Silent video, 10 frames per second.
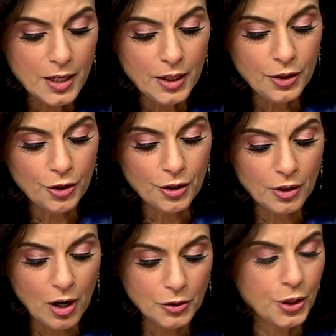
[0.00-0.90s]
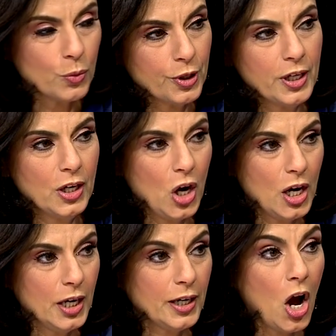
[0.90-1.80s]
You're also working
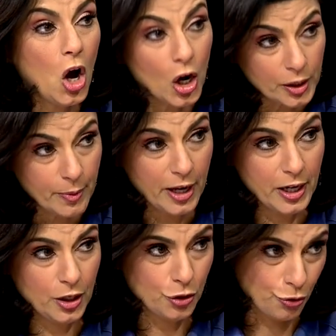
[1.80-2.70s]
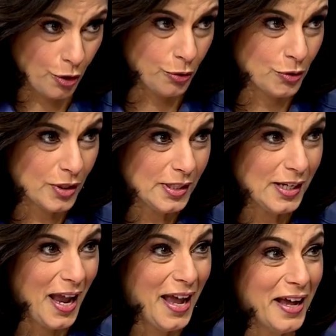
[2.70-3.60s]
on automating
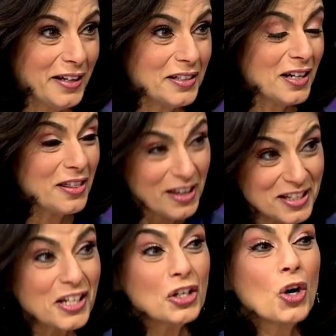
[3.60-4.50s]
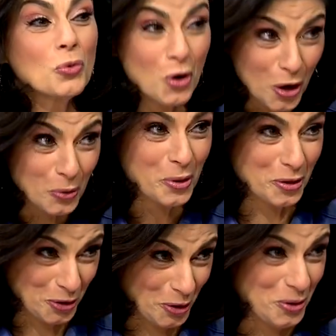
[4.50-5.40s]
drones, and things can go wrong
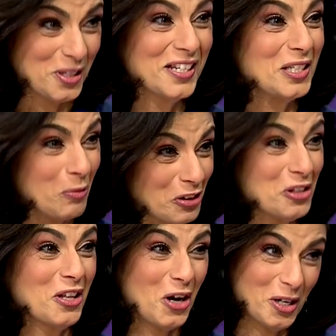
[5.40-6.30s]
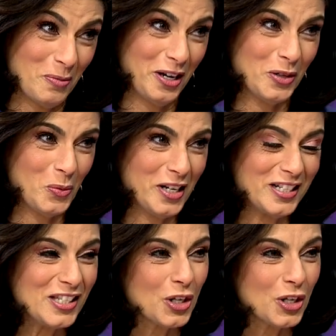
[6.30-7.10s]
with drones, especially the automated ones.